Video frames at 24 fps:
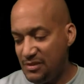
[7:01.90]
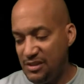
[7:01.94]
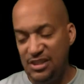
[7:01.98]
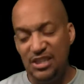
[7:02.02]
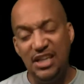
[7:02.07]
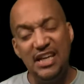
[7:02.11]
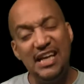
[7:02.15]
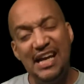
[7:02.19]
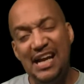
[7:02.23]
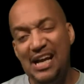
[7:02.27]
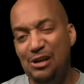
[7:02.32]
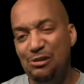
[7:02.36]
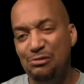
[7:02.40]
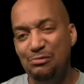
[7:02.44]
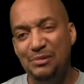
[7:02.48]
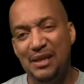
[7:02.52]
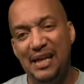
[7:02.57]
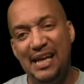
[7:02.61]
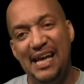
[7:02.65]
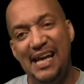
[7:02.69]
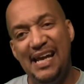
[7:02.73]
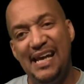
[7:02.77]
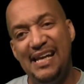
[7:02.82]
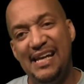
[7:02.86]
Check it out.
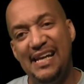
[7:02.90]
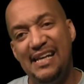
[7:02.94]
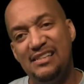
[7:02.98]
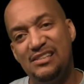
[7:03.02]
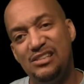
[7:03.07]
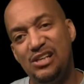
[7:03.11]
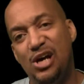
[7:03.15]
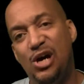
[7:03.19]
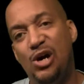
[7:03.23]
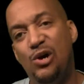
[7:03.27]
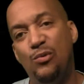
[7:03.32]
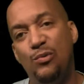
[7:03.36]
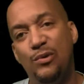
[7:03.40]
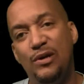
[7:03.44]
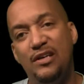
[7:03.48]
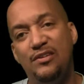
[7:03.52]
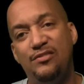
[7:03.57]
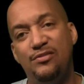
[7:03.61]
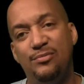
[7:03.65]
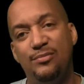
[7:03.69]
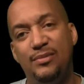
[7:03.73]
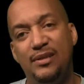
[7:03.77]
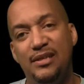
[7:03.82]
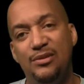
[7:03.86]
And as always,
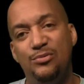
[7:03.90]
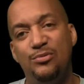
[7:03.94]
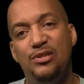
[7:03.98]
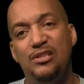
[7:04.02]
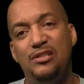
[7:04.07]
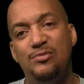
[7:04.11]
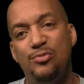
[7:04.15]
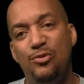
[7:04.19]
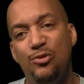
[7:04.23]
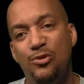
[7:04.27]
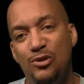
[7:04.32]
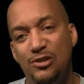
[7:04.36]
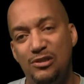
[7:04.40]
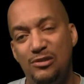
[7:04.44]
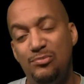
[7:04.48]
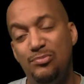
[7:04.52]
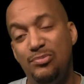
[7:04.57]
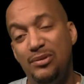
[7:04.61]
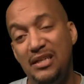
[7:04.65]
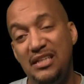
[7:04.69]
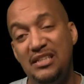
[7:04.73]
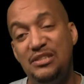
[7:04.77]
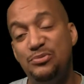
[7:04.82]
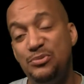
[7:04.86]
from Get Witted Sports,
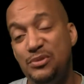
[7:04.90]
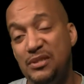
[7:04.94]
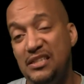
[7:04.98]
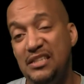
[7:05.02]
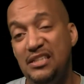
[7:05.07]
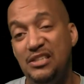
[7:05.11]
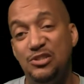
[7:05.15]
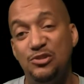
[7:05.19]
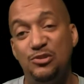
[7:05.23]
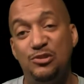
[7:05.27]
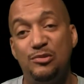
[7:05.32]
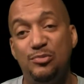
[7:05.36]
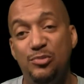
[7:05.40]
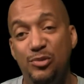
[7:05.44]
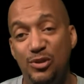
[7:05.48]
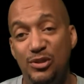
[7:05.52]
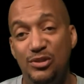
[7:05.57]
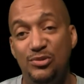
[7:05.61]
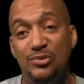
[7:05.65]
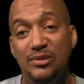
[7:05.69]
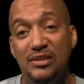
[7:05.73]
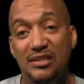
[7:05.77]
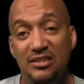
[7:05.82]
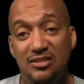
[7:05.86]
place where you get your
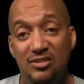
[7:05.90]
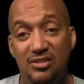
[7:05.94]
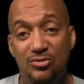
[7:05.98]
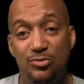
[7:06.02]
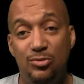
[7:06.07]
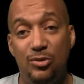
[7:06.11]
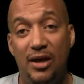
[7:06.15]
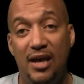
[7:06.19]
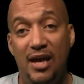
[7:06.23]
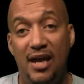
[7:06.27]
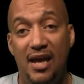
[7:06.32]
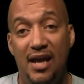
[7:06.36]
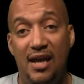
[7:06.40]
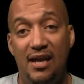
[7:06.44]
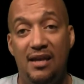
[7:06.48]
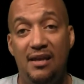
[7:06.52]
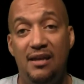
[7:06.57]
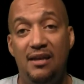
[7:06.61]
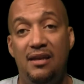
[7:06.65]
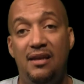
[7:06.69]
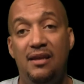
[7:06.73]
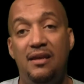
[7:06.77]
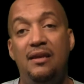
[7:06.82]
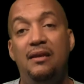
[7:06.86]
sports for a little swag.
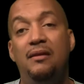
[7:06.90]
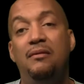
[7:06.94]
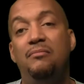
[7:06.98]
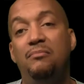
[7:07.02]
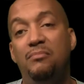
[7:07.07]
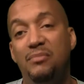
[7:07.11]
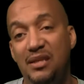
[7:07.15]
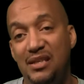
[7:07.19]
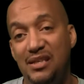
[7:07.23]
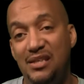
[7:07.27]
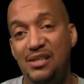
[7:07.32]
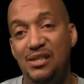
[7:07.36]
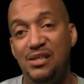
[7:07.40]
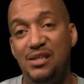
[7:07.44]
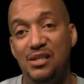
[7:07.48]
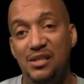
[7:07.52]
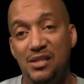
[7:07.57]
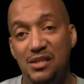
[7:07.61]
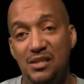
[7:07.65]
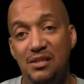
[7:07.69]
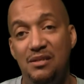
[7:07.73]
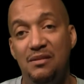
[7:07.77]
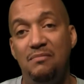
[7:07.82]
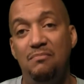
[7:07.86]
Be
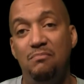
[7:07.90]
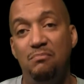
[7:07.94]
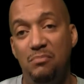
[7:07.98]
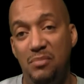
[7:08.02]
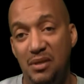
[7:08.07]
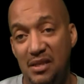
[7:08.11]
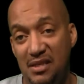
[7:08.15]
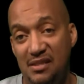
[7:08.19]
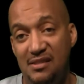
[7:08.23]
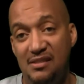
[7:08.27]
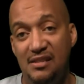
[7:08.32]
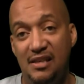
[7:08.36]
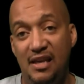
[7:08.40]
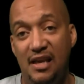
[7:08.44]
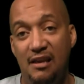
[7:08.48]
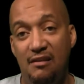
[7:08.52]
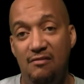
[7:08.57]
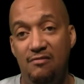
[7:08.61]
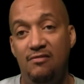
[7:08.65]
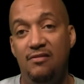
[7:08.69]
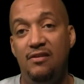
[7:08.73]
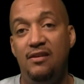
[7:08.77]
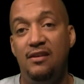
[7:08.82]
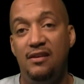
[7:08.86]
good, be
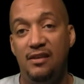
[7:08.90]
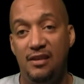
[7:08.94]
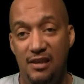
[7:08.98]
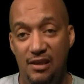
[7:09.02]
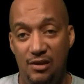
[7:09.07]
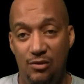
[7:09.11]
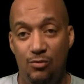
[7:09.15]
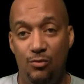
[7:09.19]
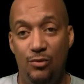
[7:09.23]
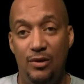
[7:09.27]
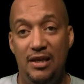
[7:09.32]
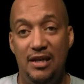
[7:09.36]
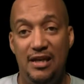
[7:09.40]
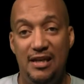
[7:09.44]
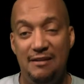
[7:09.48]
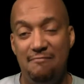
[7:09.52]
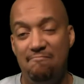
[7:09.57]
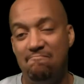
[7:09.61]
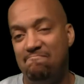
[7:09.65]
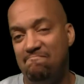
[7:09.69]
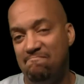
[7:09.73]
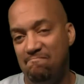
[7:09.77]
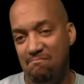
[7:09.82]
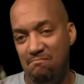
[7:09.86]
safe, get with it.
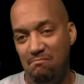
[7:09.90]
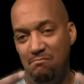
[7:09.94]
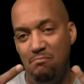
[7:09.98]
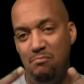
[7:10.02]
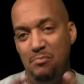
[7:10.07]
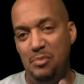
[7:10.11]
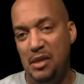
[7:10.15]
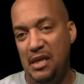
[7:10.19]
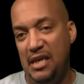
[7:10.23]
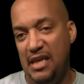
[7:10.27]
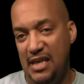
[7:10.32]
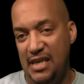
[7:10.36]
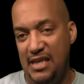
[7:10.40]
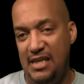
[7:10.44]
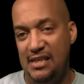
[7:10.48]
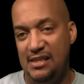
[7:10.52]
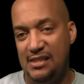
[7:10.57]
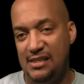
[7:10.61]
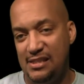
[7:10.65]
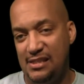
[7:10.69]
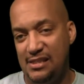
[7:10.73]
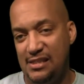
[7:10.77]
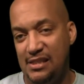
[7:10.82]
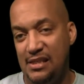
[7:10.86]

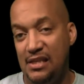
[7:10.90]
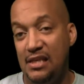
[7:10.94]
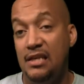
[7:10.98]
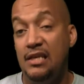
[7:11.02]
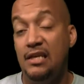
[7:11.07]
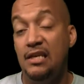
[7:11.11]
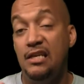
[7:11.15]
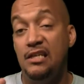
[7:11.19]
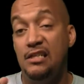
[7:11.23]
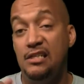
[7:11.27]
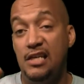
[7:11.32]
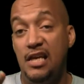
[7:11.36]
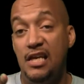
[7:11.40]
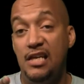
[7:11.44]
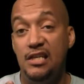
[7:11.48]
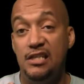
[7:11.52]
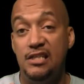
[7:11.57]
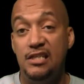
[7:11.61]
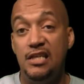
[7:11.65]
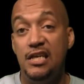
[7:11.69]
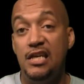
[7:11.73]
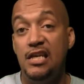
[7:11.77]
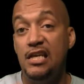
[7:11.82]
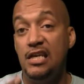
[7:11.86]
Peace. Teddy
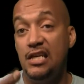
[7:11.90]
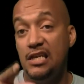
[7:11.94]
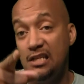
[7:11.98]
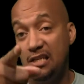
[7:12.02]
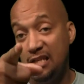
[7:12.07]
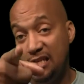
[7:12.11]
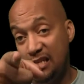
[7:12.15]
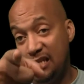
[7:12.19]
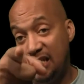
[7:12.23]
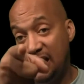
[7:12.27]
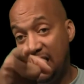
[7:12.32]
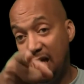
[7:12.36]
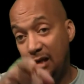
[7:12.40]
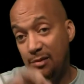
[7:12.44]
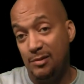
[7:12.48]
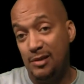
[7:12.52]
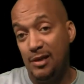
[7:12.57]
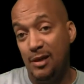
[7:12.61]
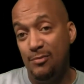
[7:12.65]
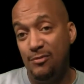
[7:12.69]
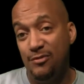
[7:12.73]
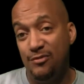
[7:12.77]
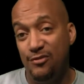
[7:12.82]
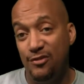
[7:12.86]
Ted, I'm
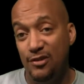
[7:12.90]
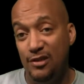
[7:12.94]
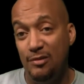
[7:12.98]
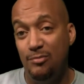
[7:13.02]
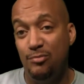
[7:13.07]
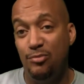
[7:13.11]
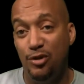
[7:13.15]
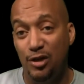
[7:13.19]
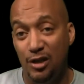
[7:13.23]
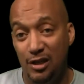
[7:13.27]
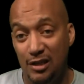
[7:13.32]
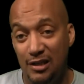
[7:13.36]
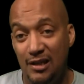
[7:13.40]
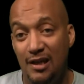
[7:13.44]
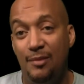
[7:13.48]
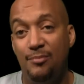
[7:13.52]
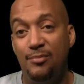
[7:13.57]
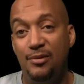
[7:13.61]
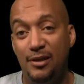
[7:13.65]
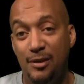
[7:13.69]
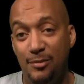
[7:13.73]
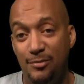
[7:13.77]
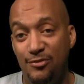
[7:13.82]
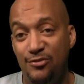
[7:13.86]
coming for you, bro. I'm
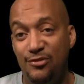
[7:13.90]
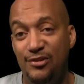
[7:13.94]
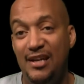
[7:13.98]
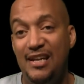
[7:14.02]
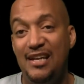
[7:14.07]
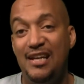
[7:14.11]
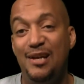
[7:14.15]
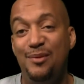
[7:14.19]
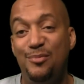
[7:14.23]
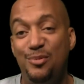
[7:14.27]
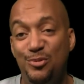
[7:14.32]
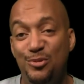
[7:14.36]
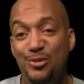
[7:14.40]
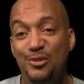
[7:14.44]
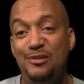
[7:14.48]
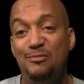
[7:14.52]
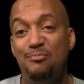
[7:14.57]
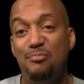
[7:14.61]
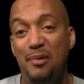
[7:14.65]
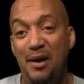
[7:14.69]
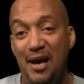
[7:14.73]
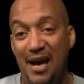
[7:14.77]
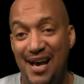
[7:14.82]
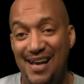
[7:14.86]
coming for that number one
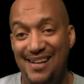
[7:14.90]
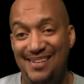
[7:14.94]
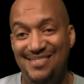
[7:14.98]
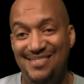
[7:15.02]
spot.